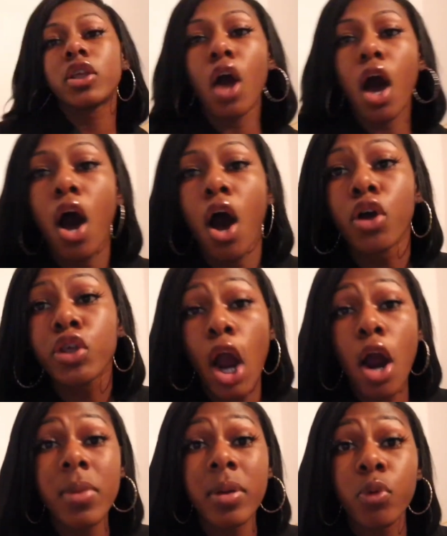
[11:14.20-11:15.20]

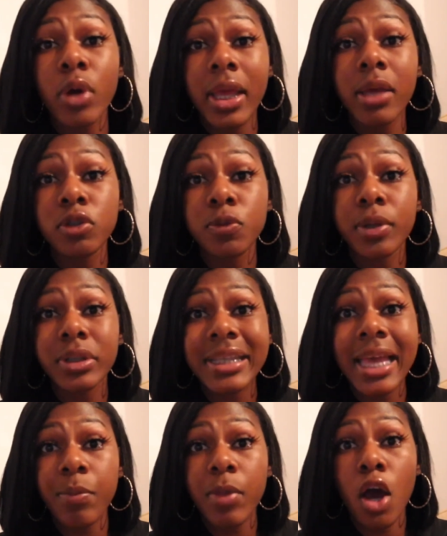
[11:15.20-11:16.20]
Y'all remember when he was supposed to
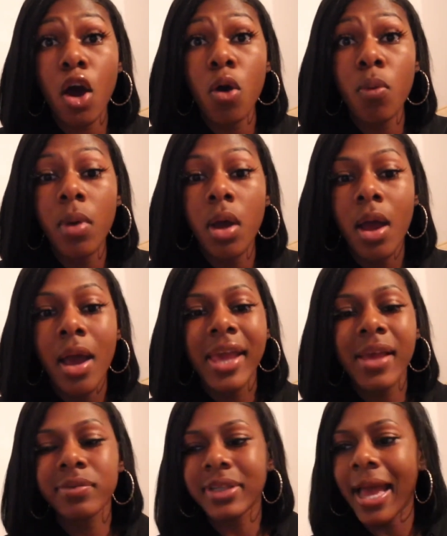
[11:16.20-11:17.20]
take me home?
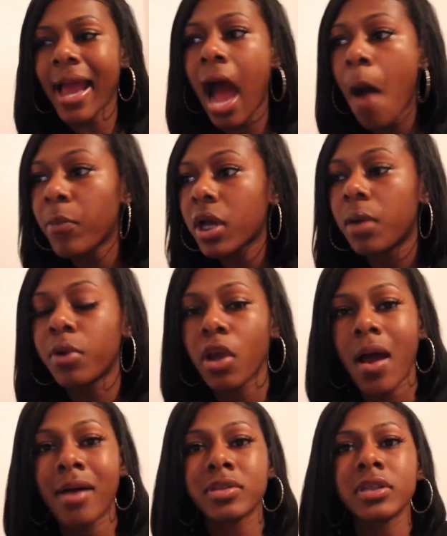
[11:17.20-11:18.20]
He was like, I'm gonna come to
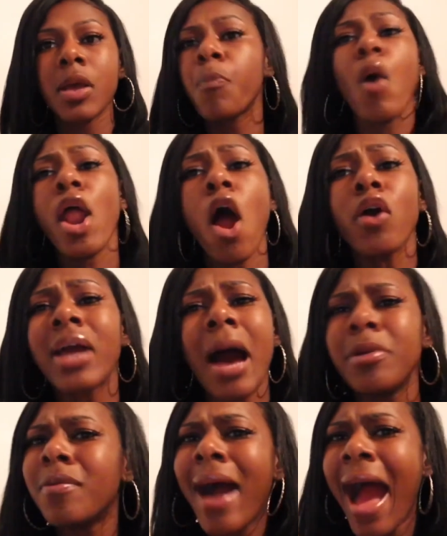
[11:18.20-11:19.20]
your house. I was like, boy, don't
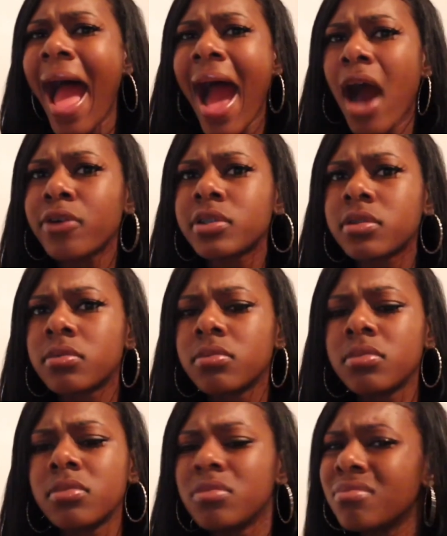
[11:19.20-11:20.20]
come to my house.
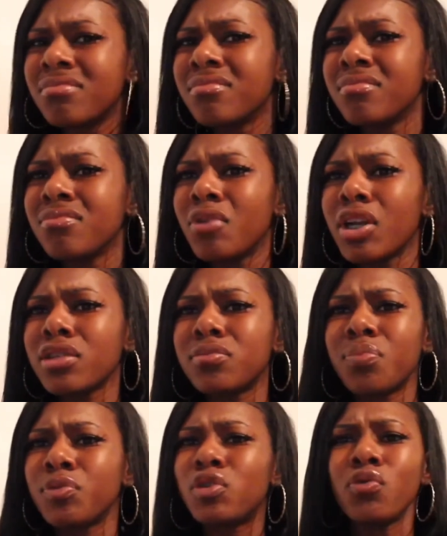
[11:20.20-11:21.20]

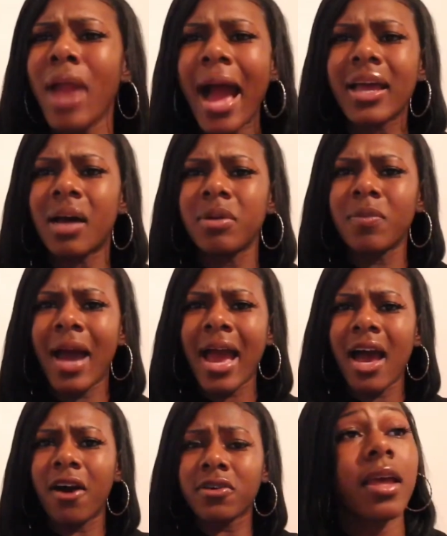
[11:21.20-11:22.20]
Do not come to my
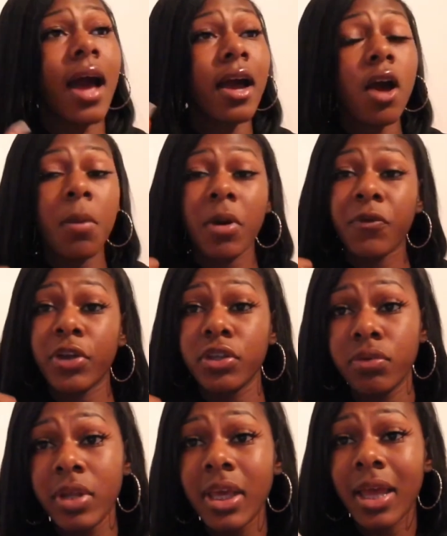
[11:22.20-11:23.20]
house. I called my friend Unique.